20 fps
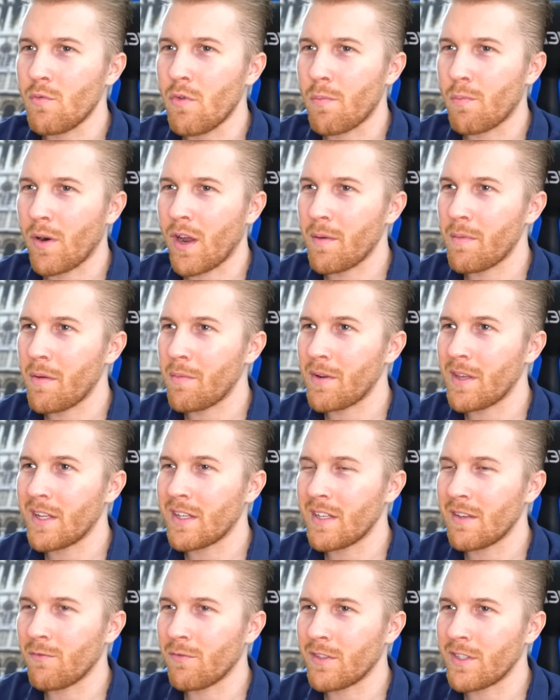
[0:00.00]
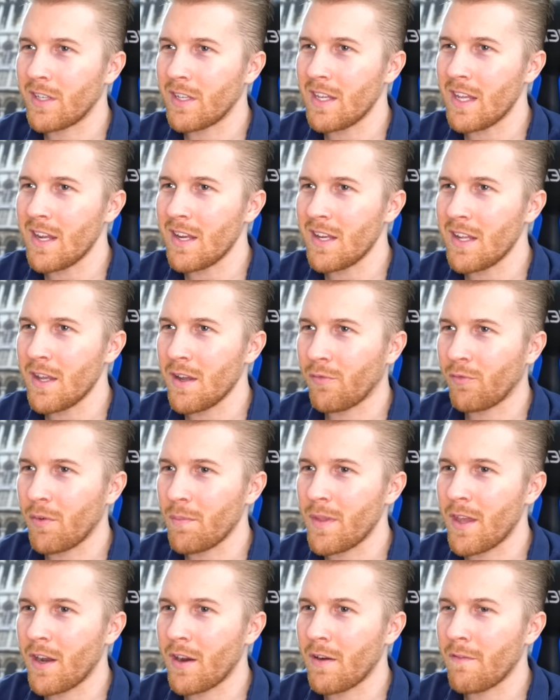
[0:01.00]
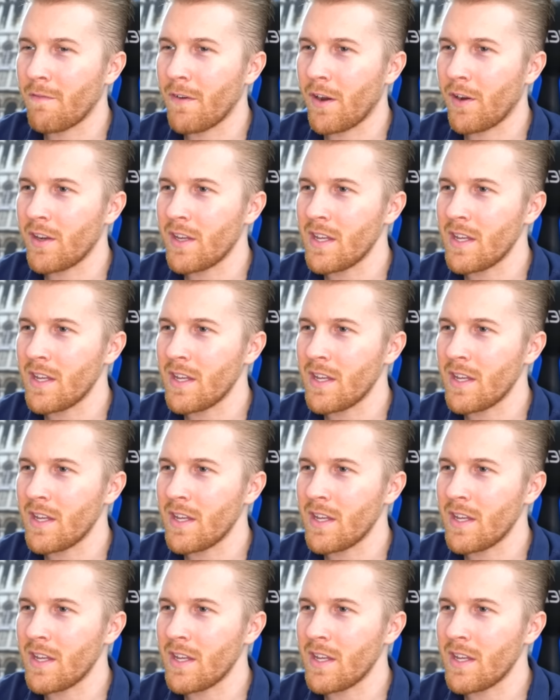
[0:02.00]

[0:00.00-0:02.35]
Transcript: We'll probably be able to get to India from there very